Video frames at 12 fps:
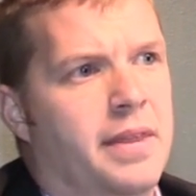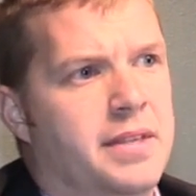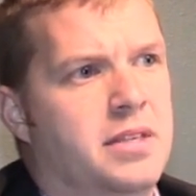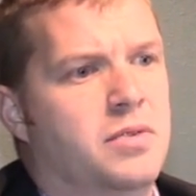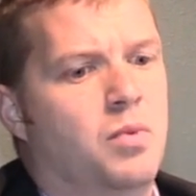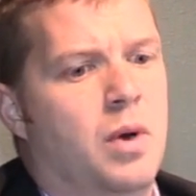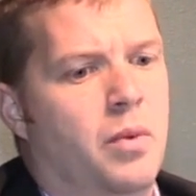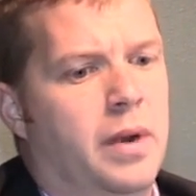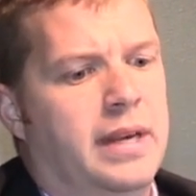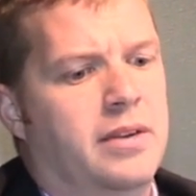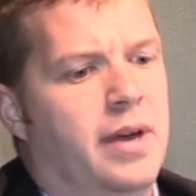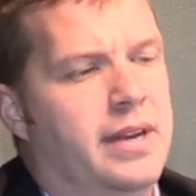This is where we
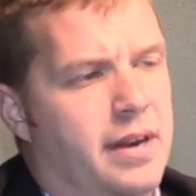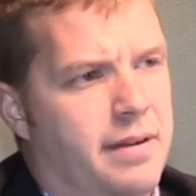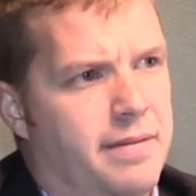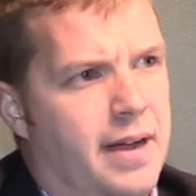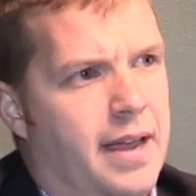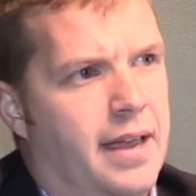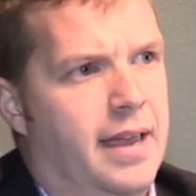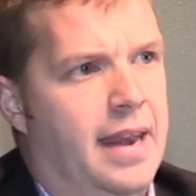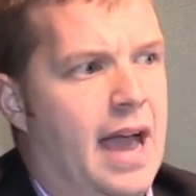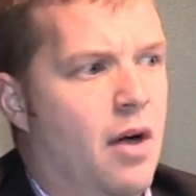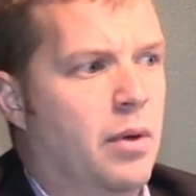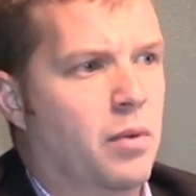need to identify and
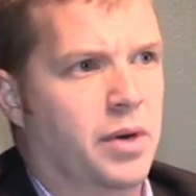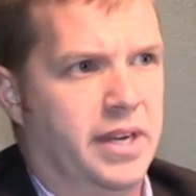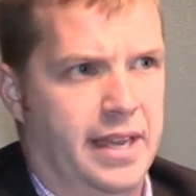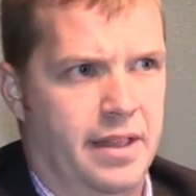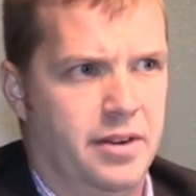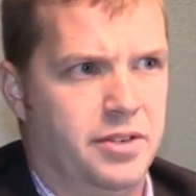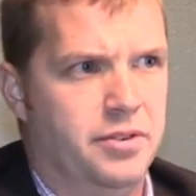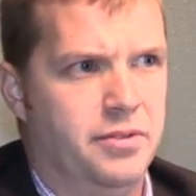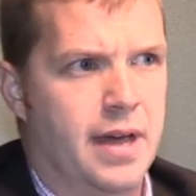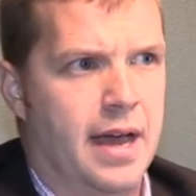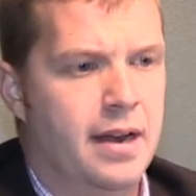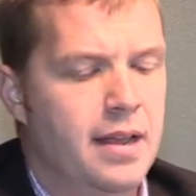how we work together to do
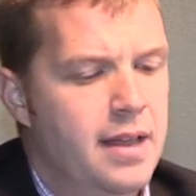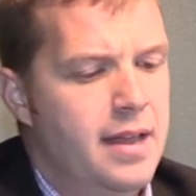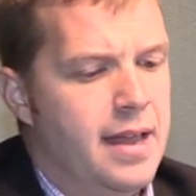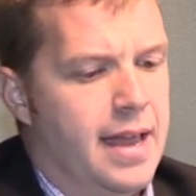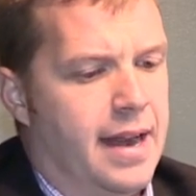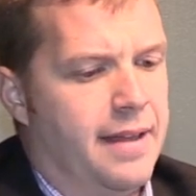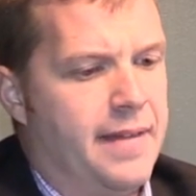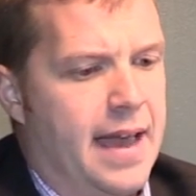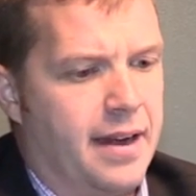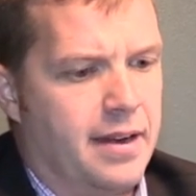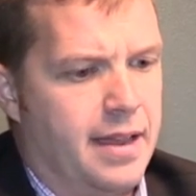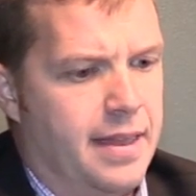that. And if
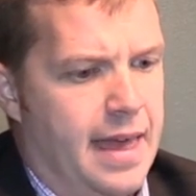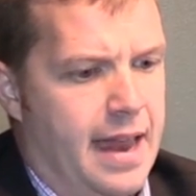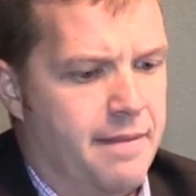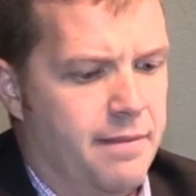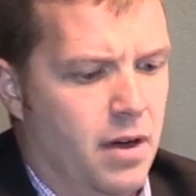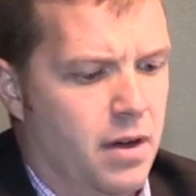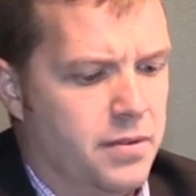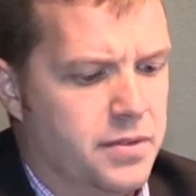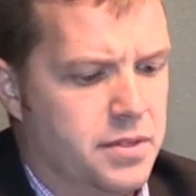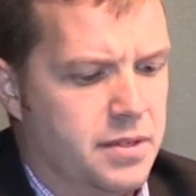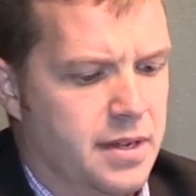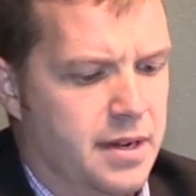that
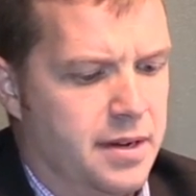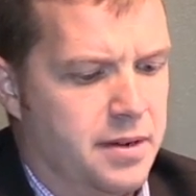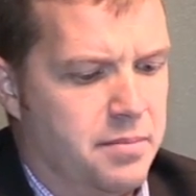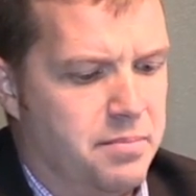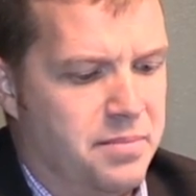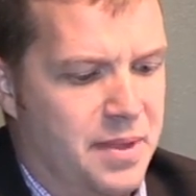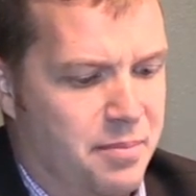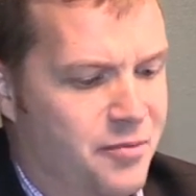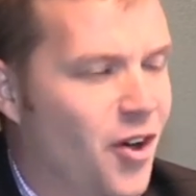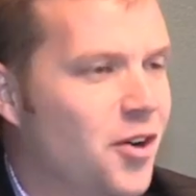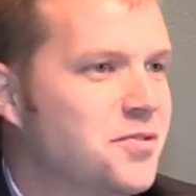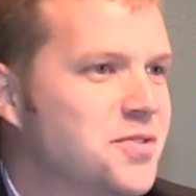involves
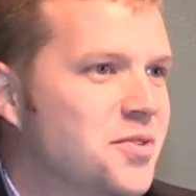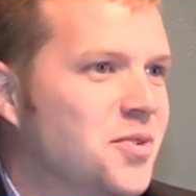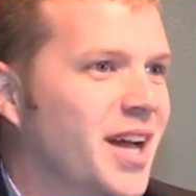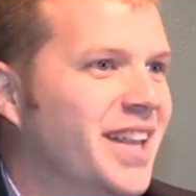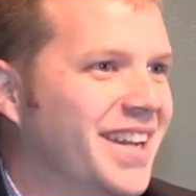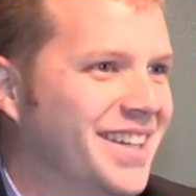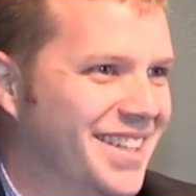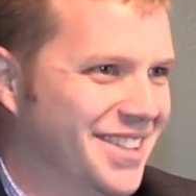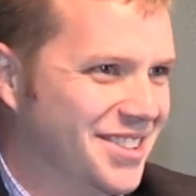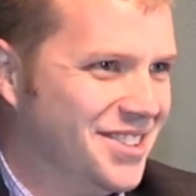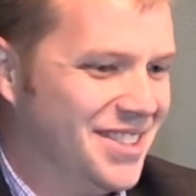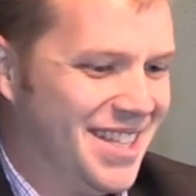what I like, a
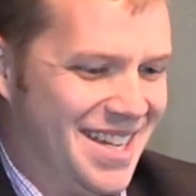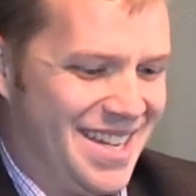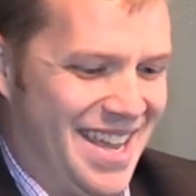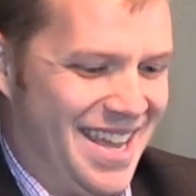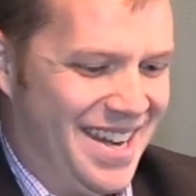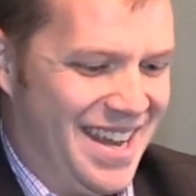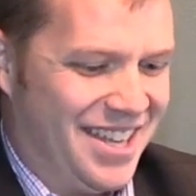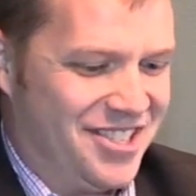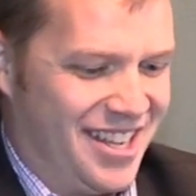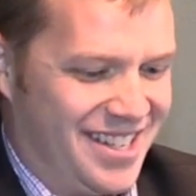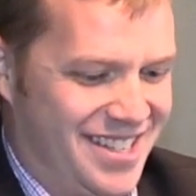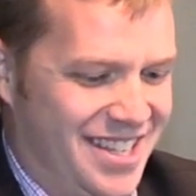little analogy I
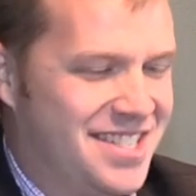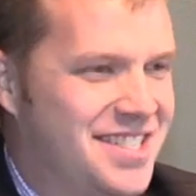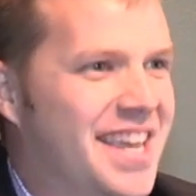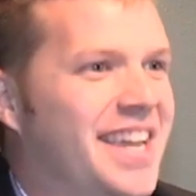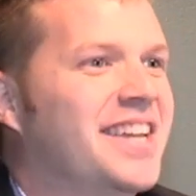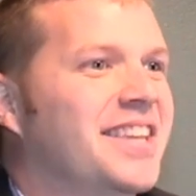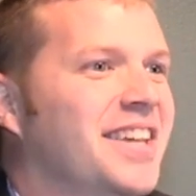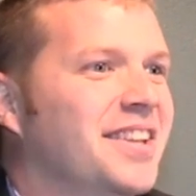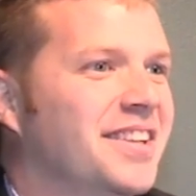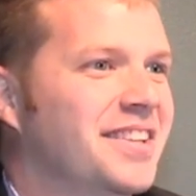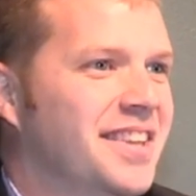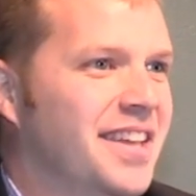like to say is taking
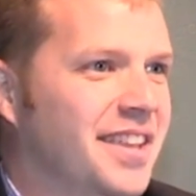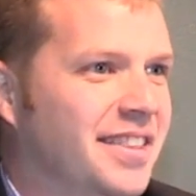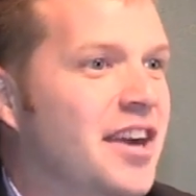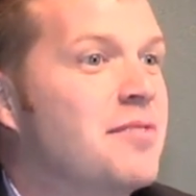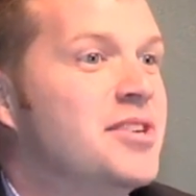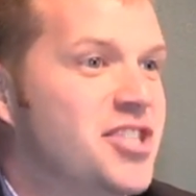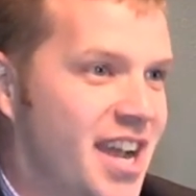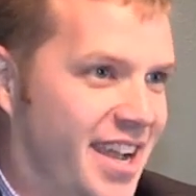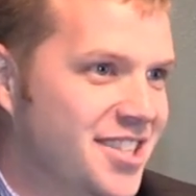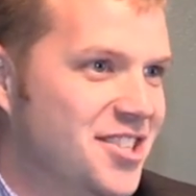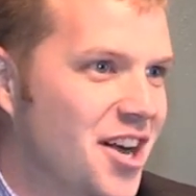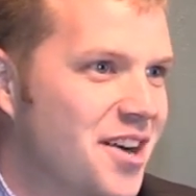the Letterman
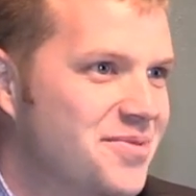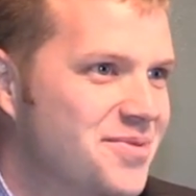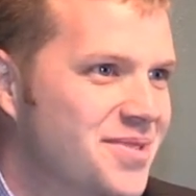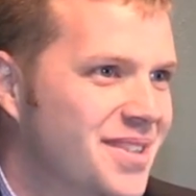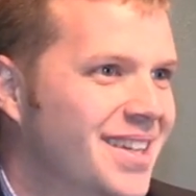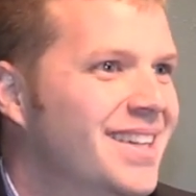jackets off. Yeah.